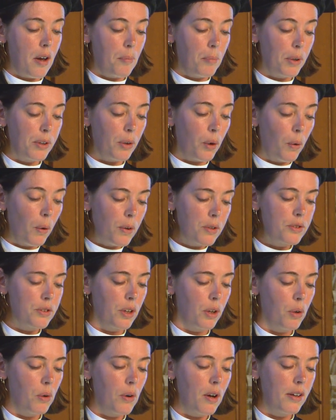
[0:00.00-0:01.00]
but
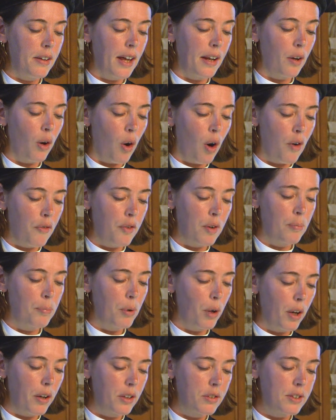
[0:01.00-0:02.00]
also that offer
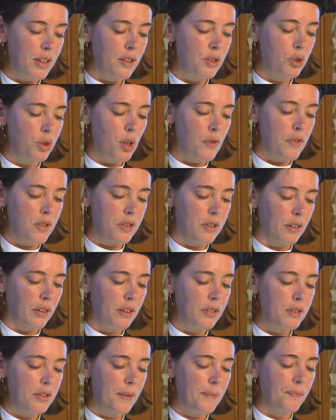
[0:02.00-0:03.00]
products and
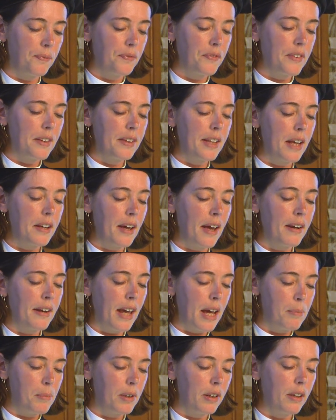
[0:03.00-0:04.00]
services that
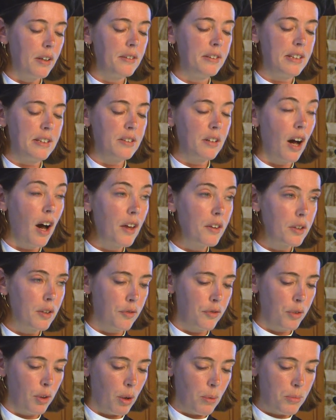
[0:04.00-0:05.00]
enable these other
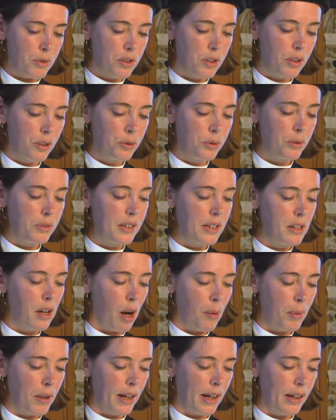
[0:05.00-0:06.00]
firms to
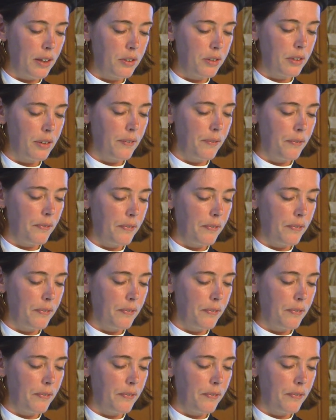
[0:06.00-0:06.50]
decarbonize.